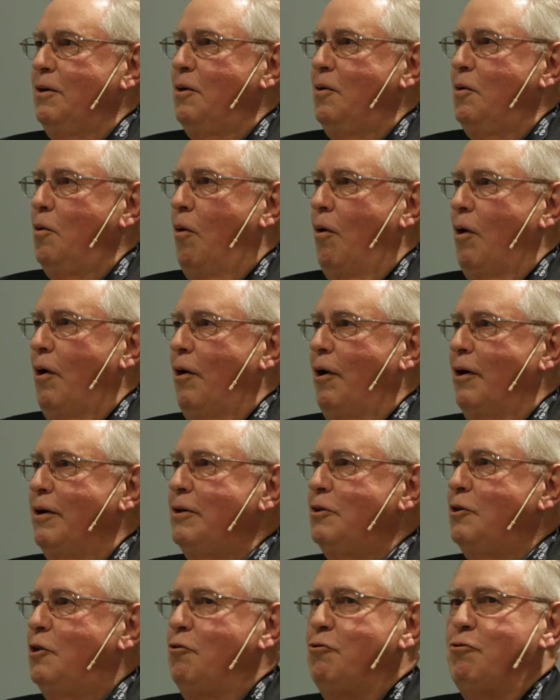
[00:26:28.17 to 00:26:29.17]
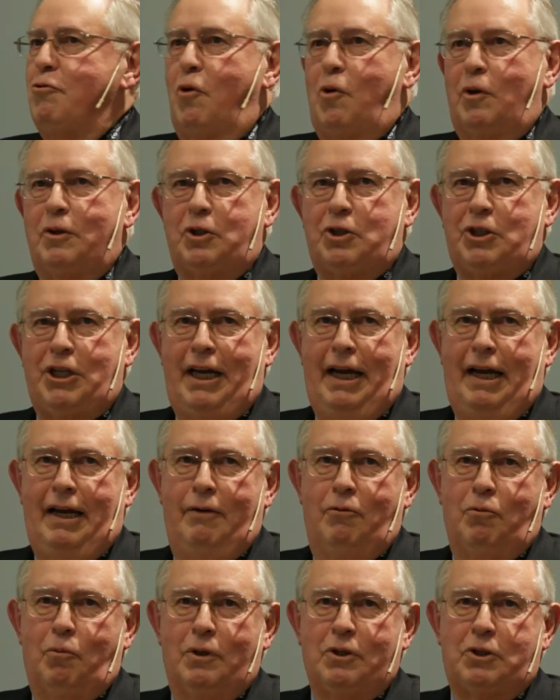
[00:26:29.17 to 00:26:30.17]
who are
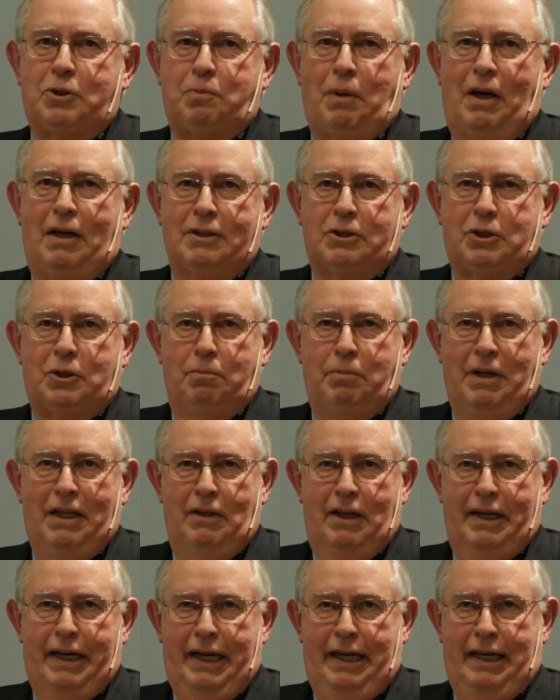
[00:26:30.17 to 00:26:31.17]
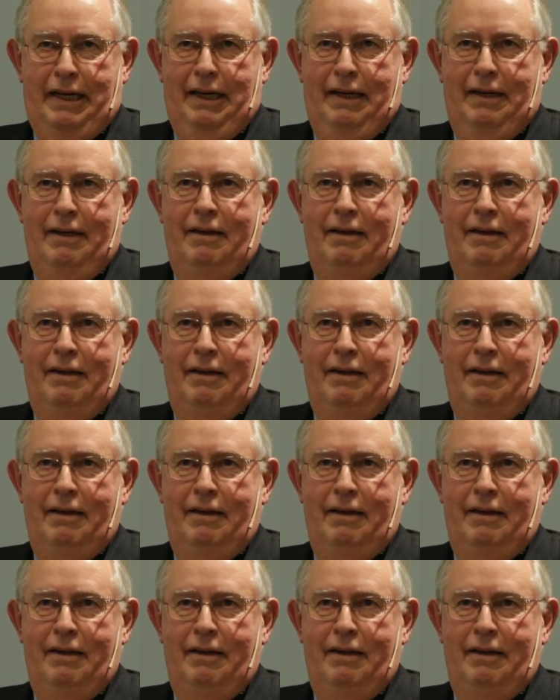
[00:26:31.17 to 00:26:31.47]
divorcing responsibility